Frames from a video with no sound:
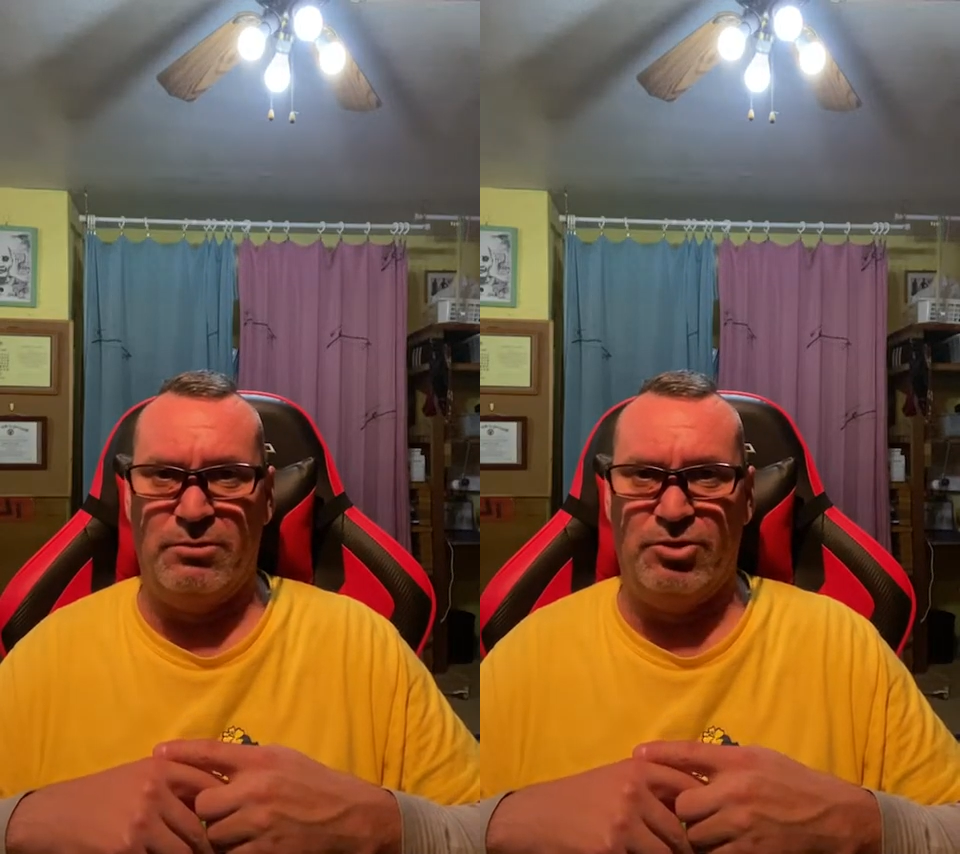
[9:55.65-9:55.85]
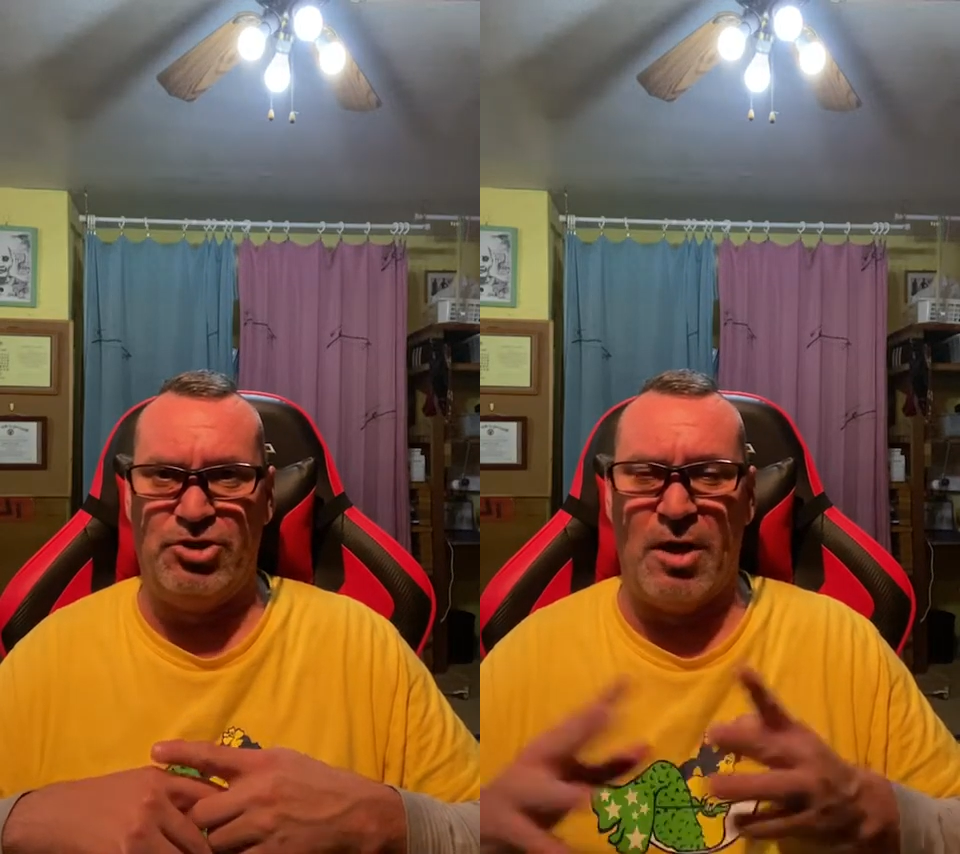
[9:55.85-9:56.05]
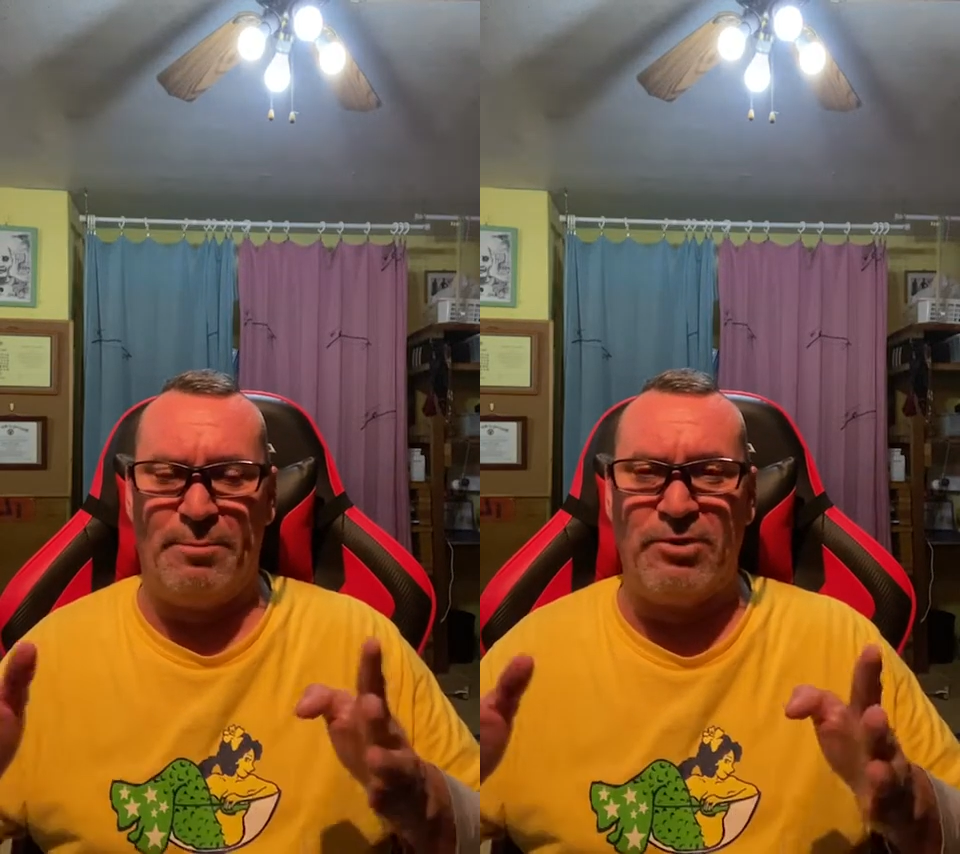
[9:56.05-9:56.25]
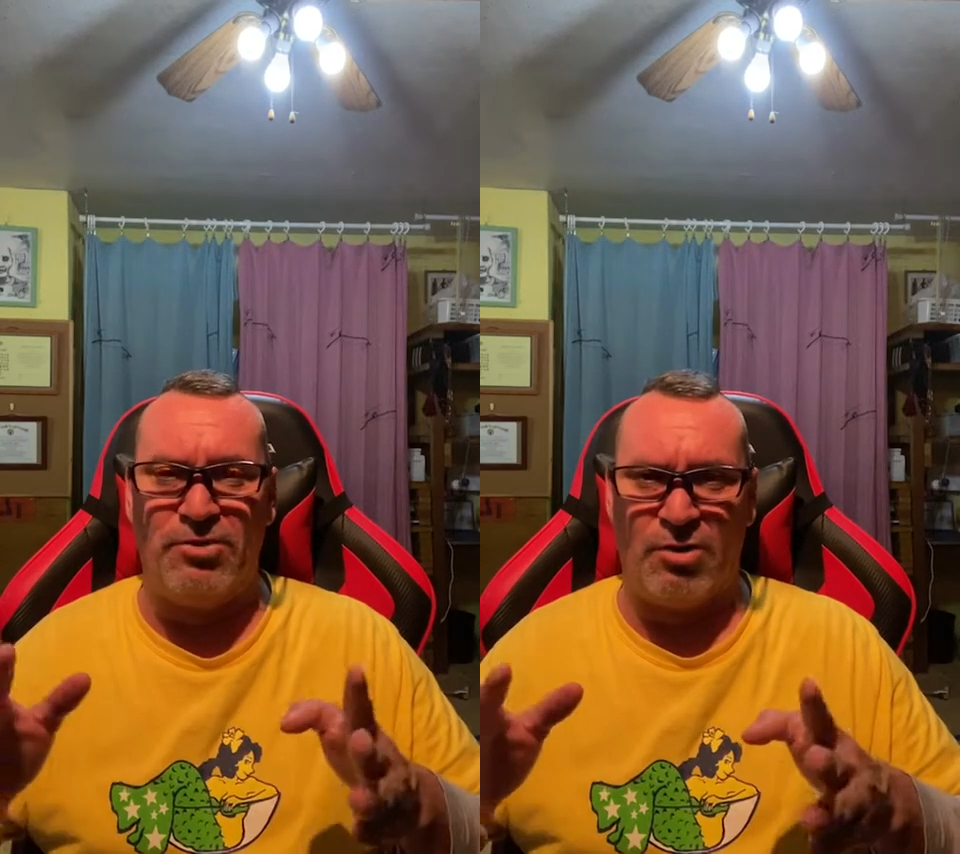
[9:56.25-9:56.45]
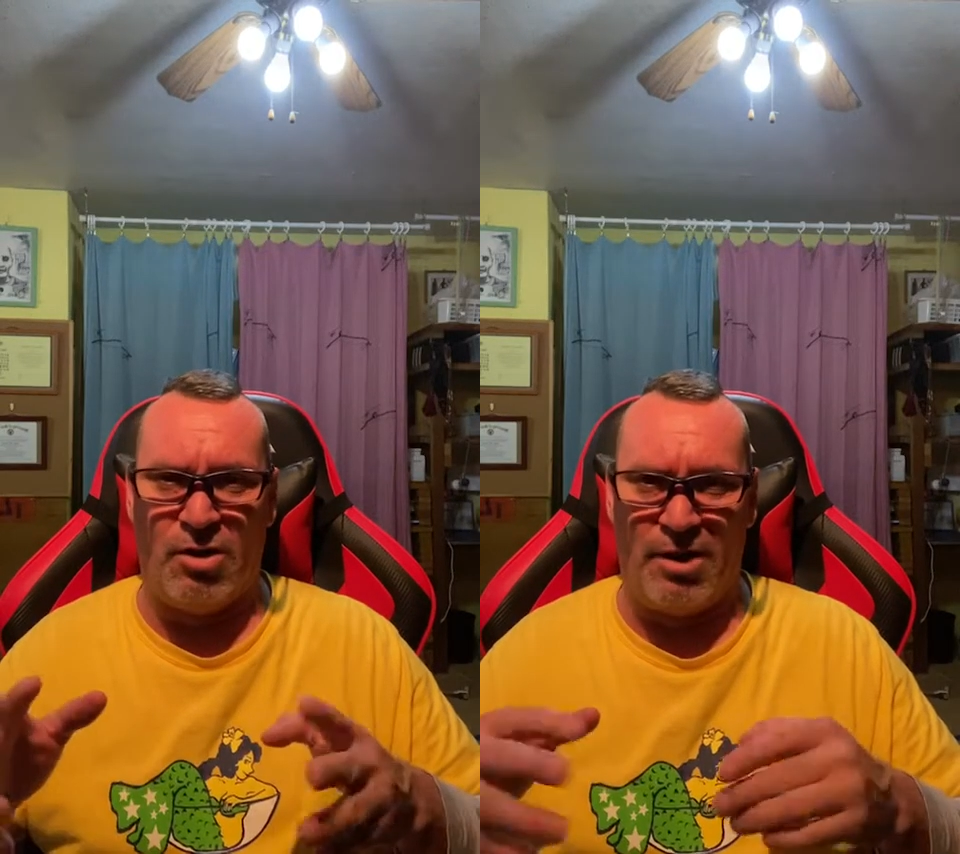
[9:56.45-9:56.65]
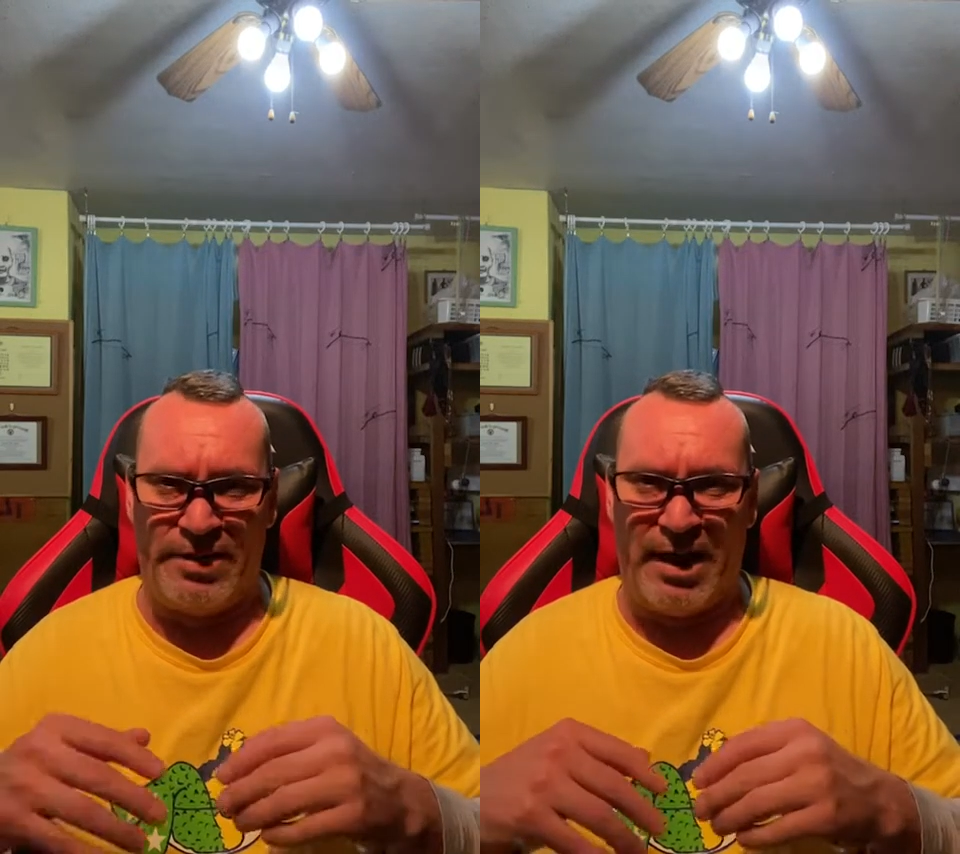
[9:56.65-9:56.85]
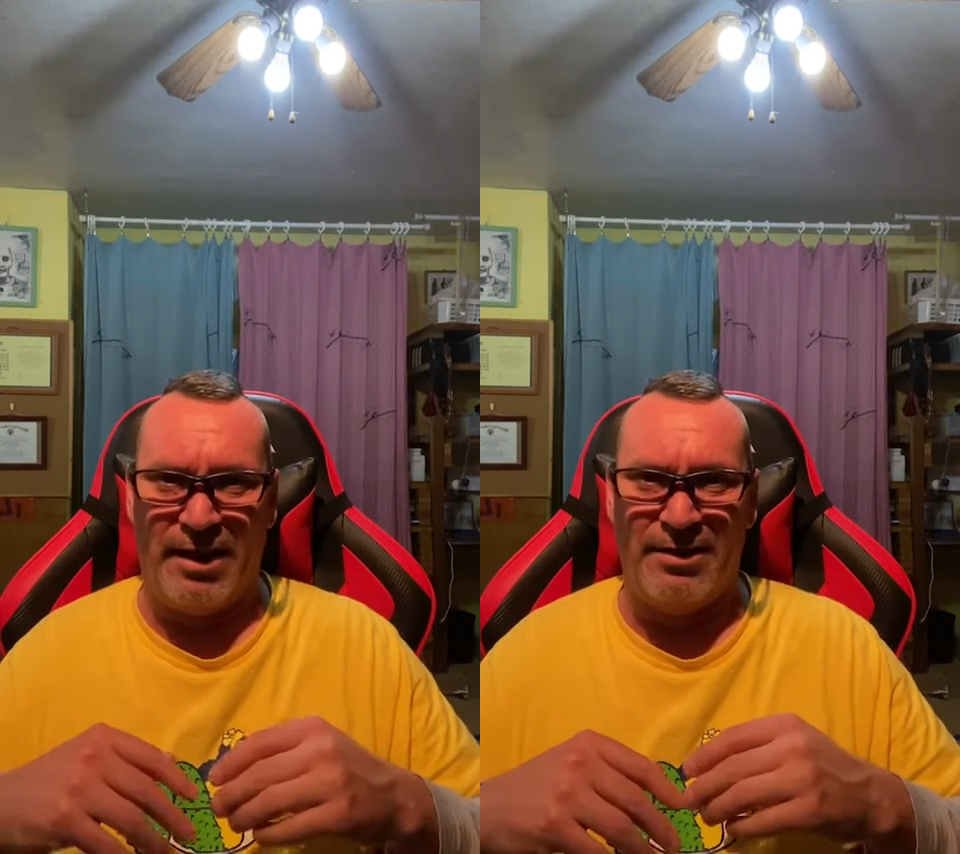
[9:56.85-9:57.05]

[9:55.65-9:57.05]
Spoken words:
jump into the roda.